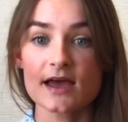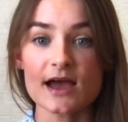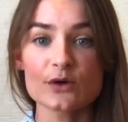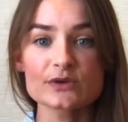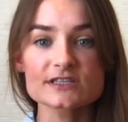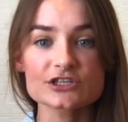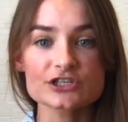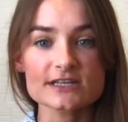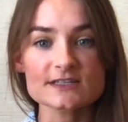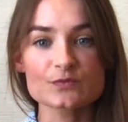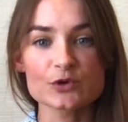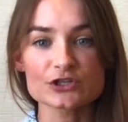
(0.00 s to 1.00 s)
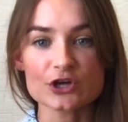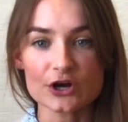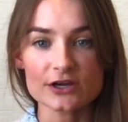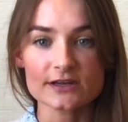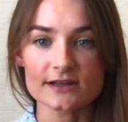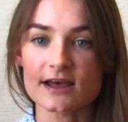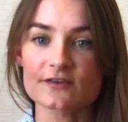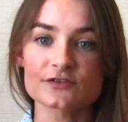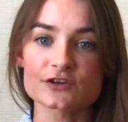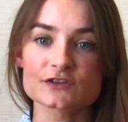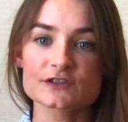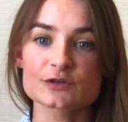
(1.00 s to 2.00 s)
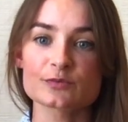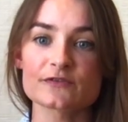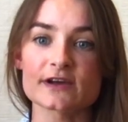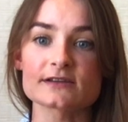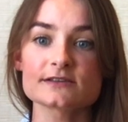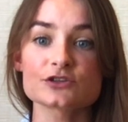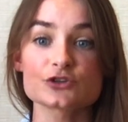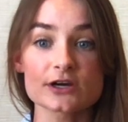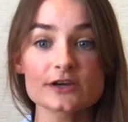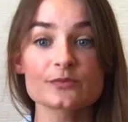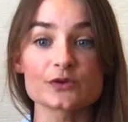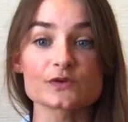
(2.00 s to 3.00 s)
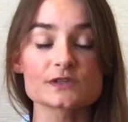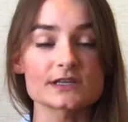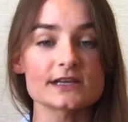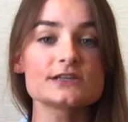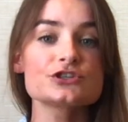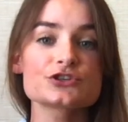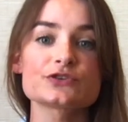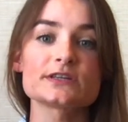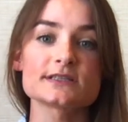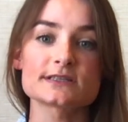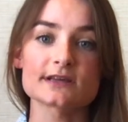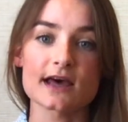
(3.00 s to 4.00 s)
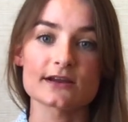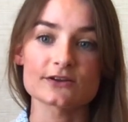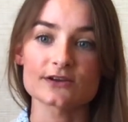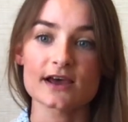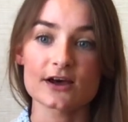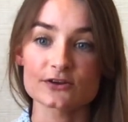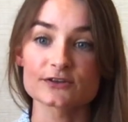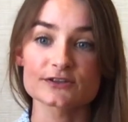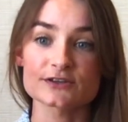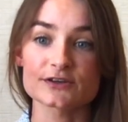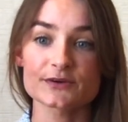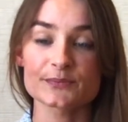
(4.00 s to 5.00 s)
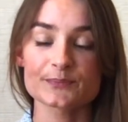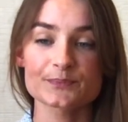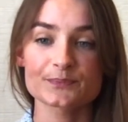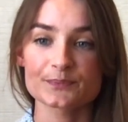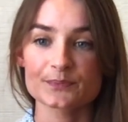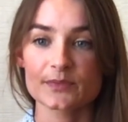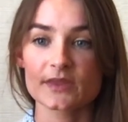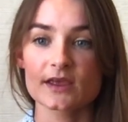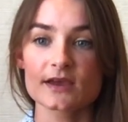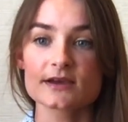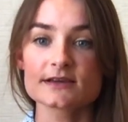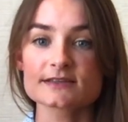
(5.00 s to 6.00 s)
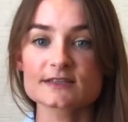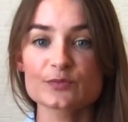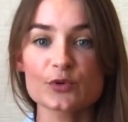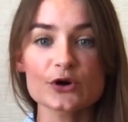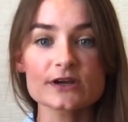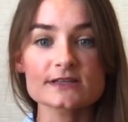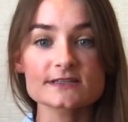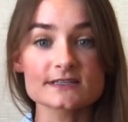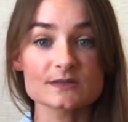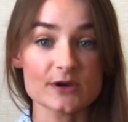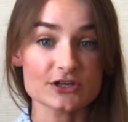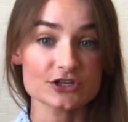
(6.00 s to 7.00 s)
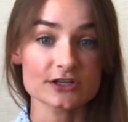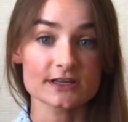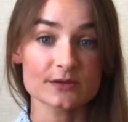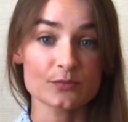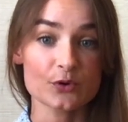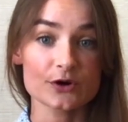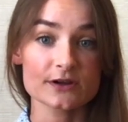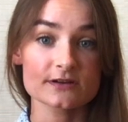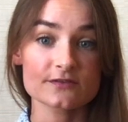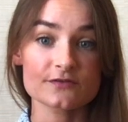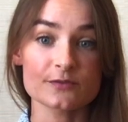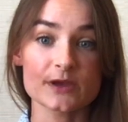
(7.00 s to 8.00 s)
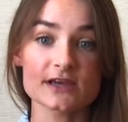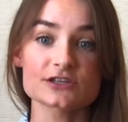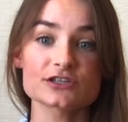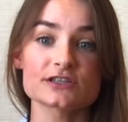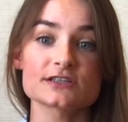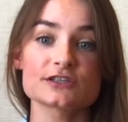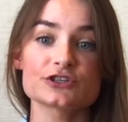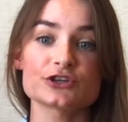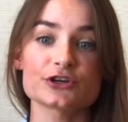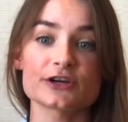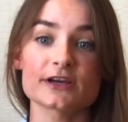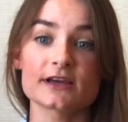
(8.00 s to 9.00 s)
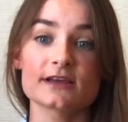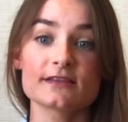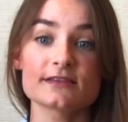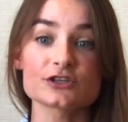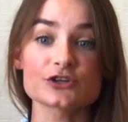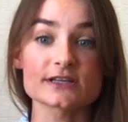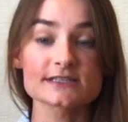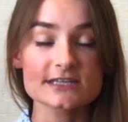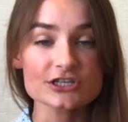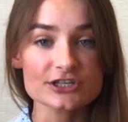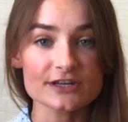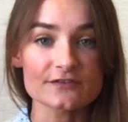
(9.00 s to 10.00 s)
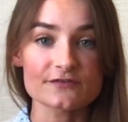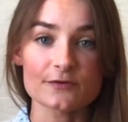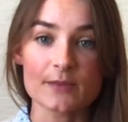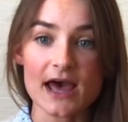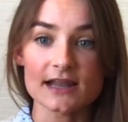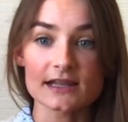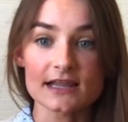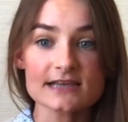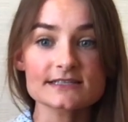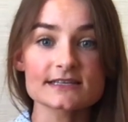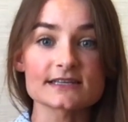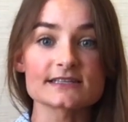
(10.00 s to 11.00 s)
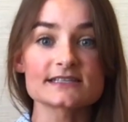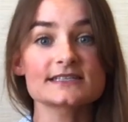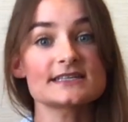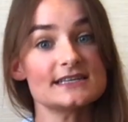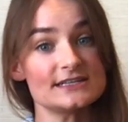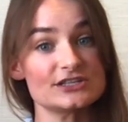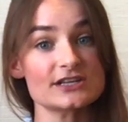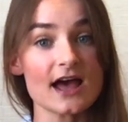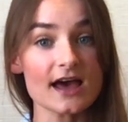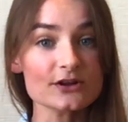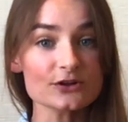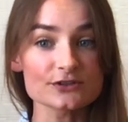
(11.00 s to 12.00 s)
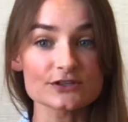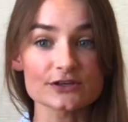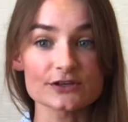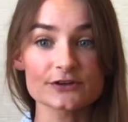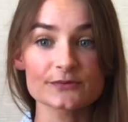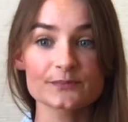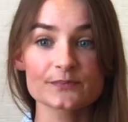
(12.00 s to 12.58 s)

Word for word: And we suggest more targeted efforts to prevent drug abuse and injuries in adult adulthood. Support is especially important for patients during the transition from adolescence into adulthood